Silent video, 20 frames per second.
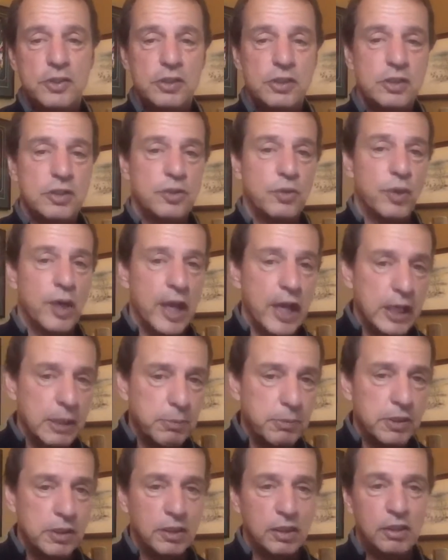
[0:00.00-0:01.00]
She's dragged
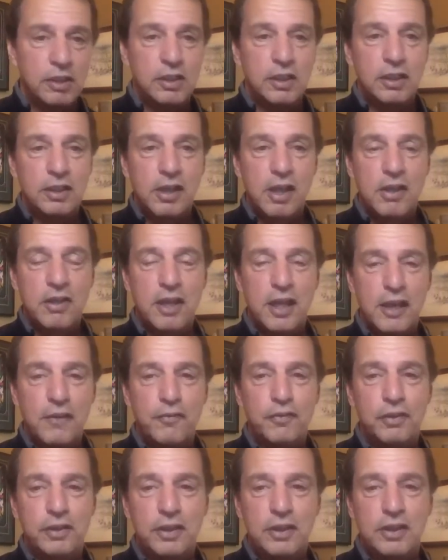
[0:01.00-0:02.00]
me along,
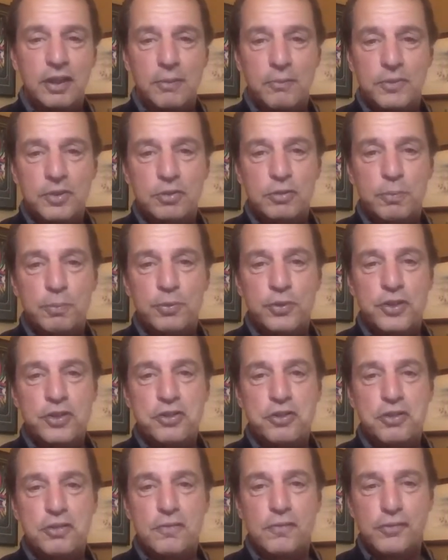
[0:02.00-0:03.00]
thankfully, and I'm so
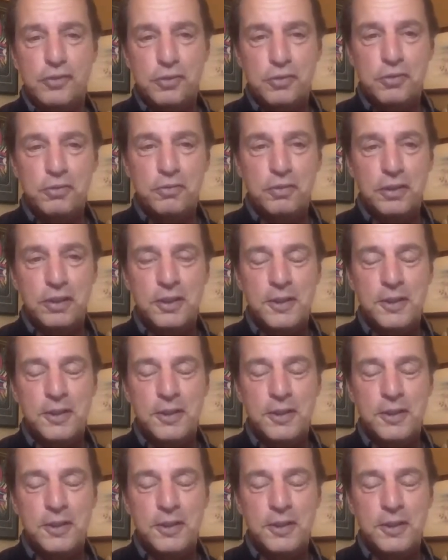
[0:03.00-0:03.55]
appreciative to